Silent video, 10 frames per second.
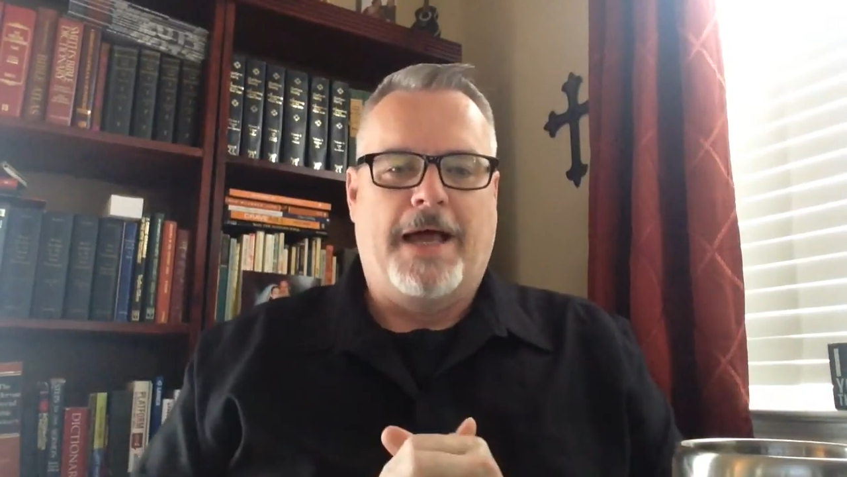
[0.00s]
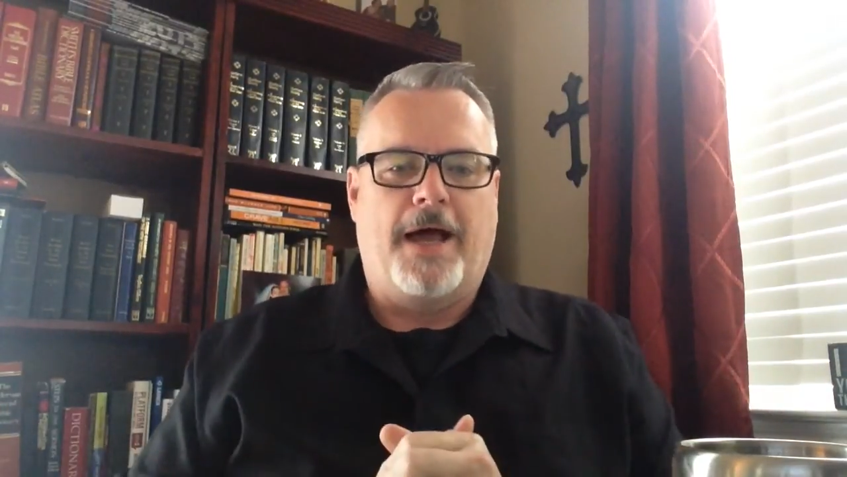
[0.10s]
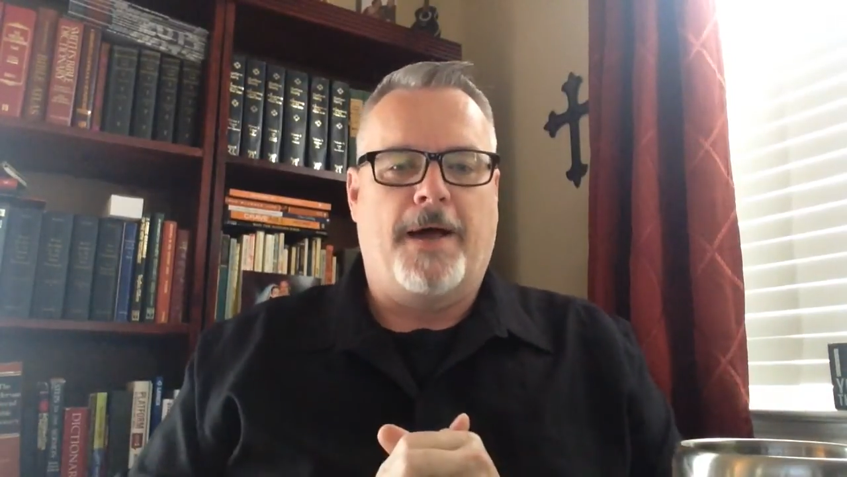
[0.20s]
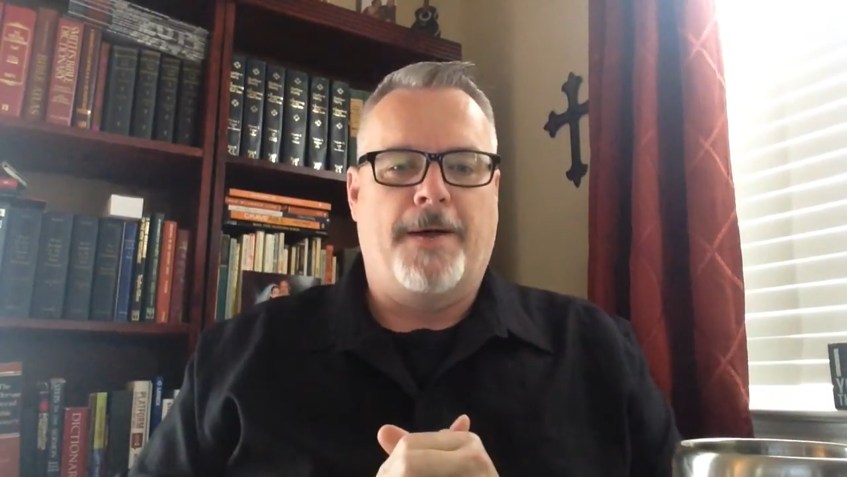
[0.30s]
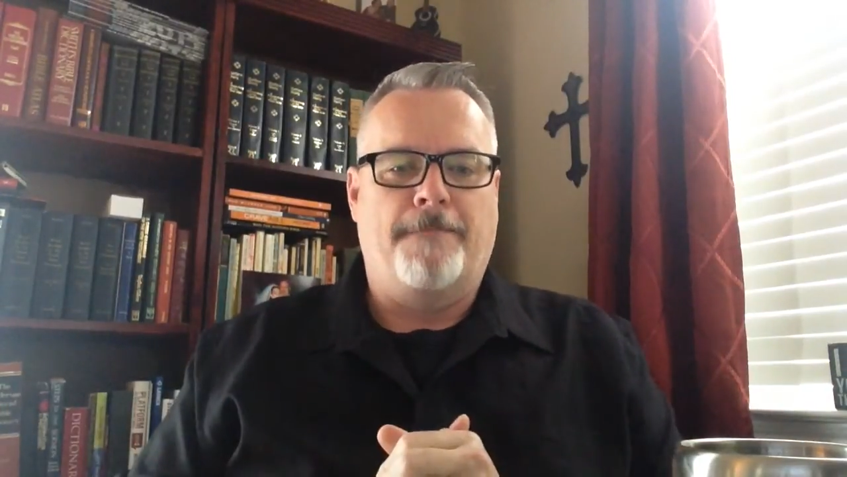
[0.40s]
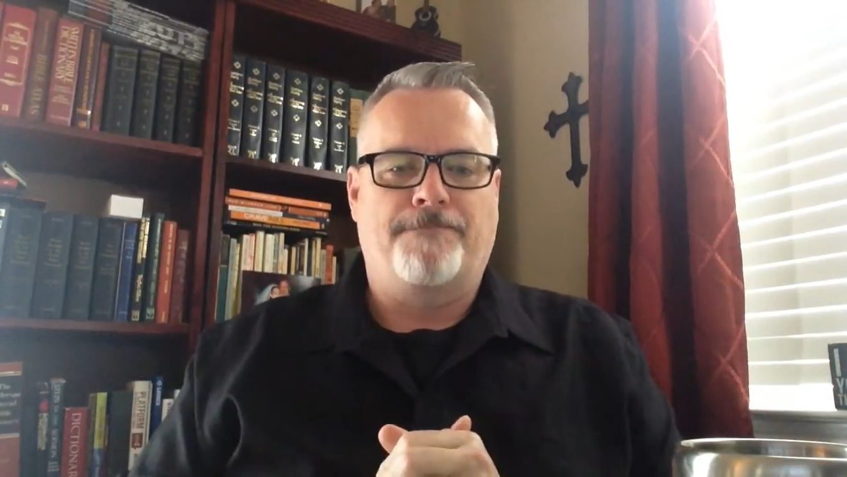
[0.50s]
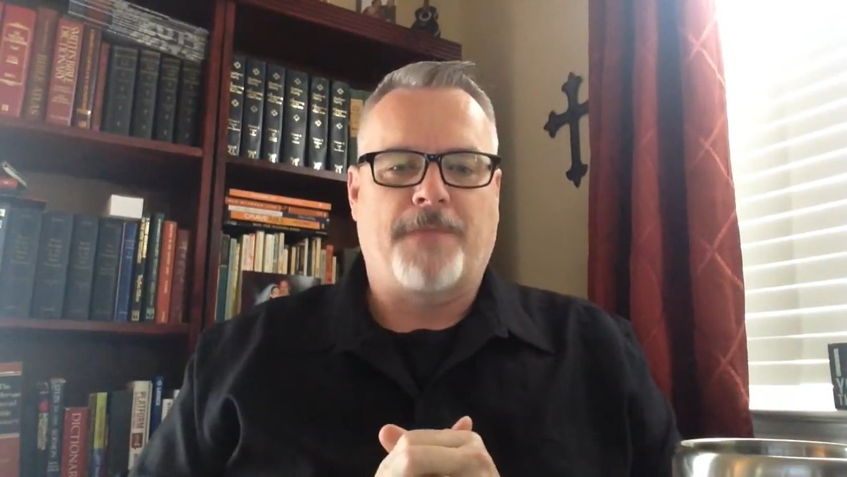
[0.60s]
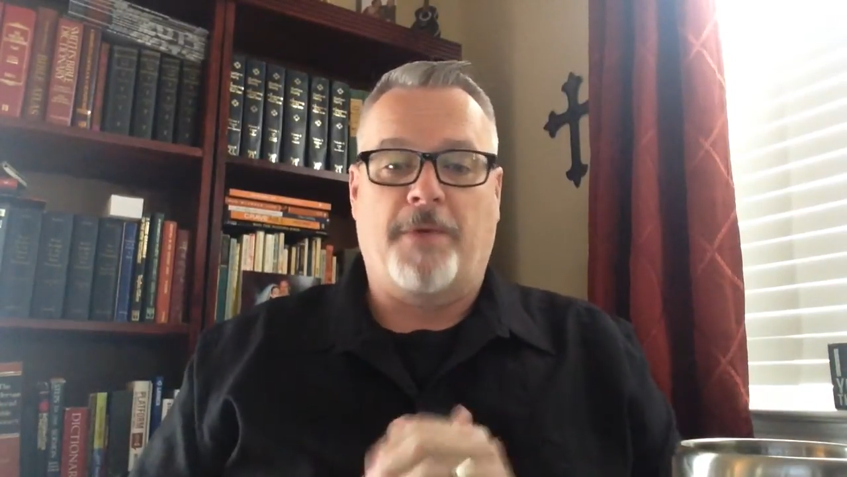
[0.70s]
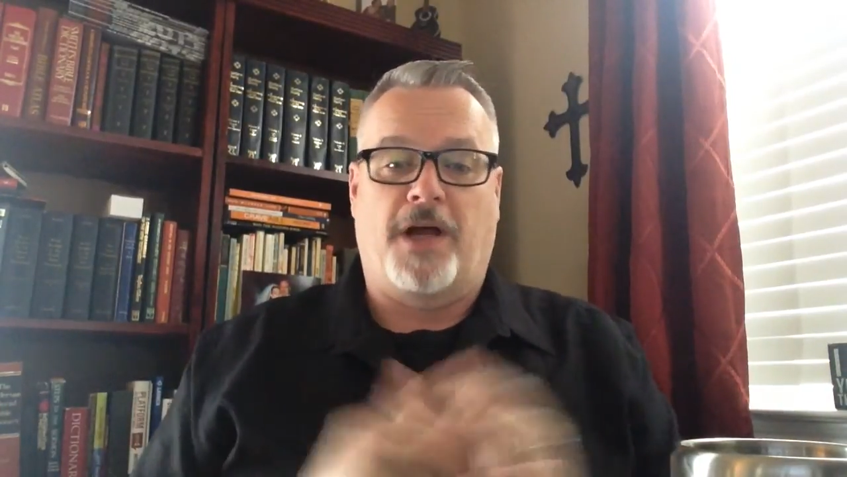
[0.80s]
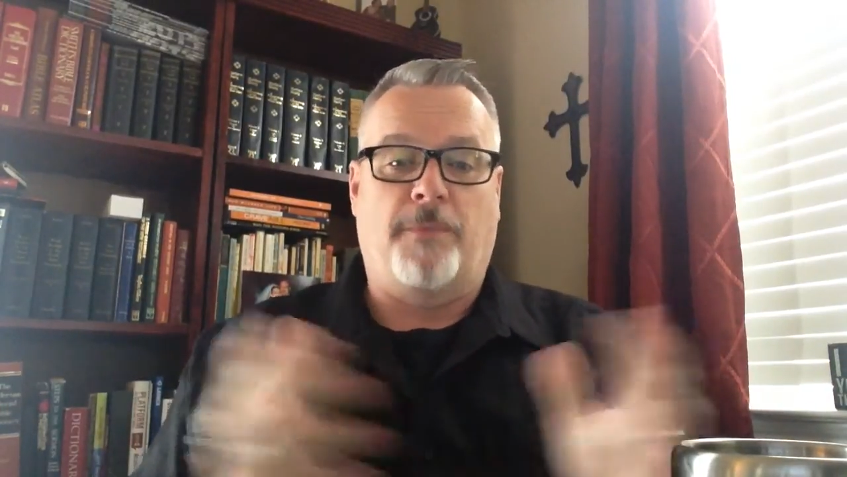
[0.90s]
I'm
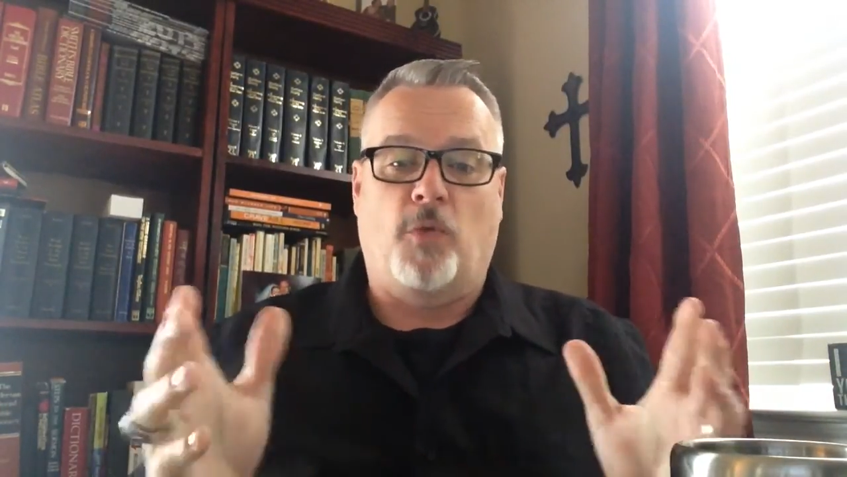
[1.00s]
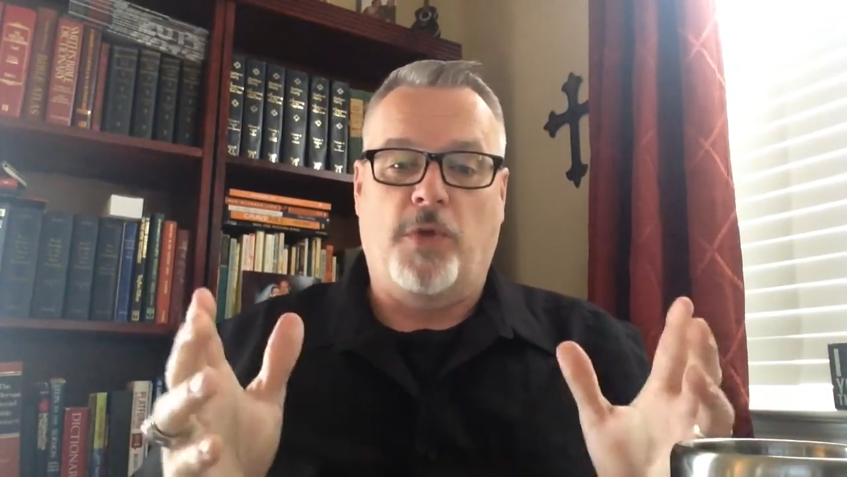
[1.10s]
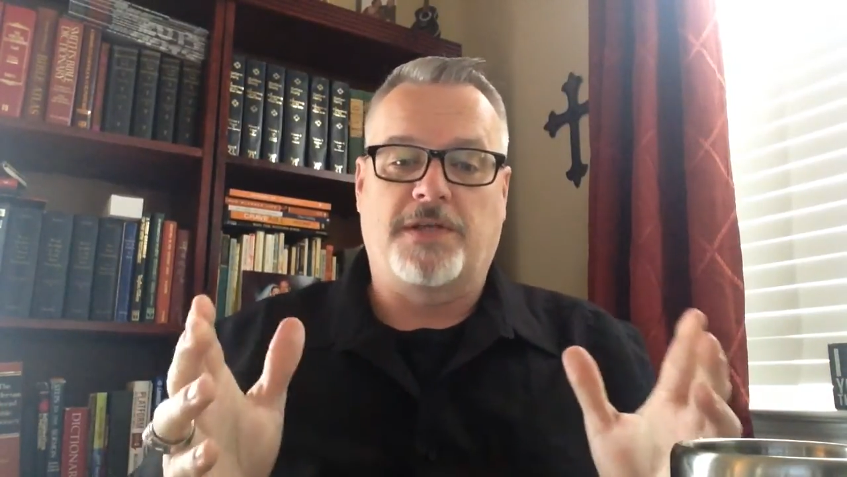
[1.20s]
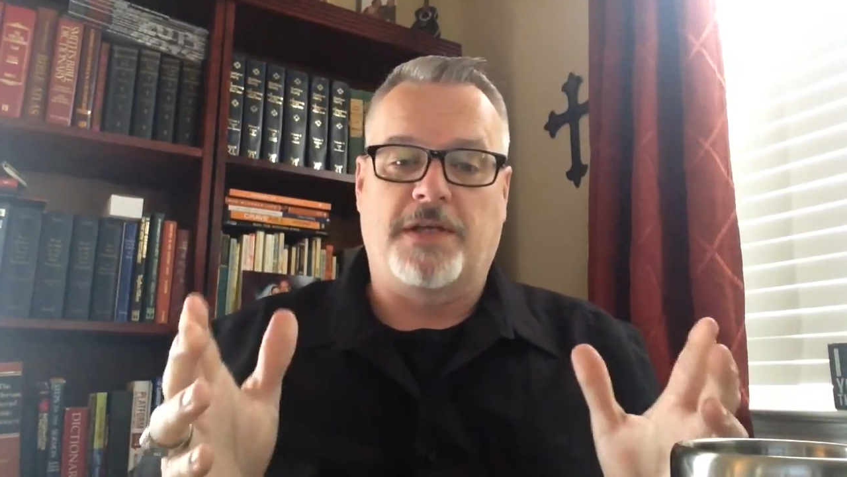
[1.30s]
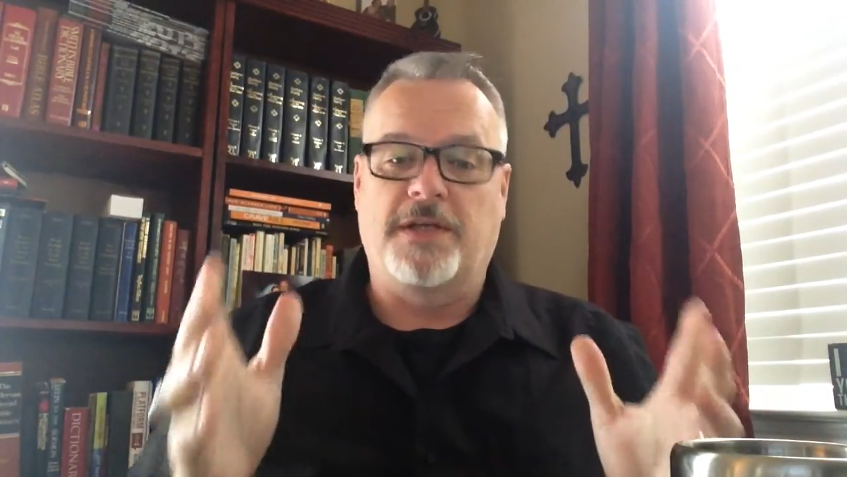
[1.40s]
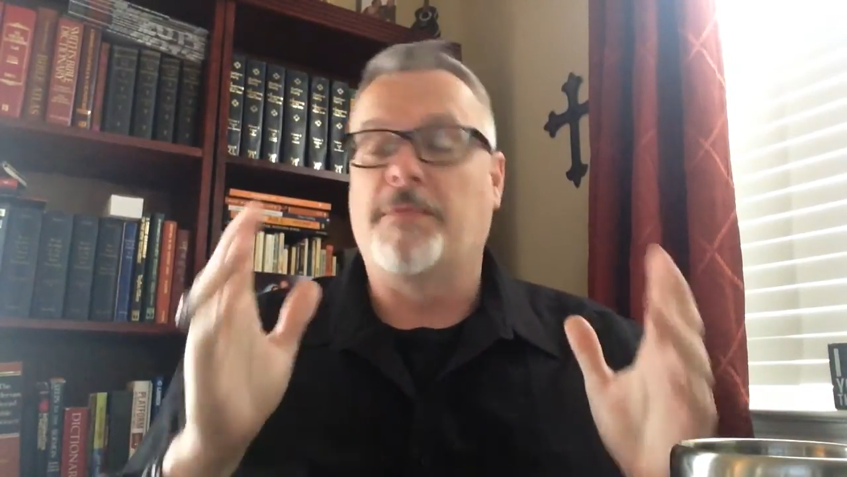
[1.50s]
a couple of weeks into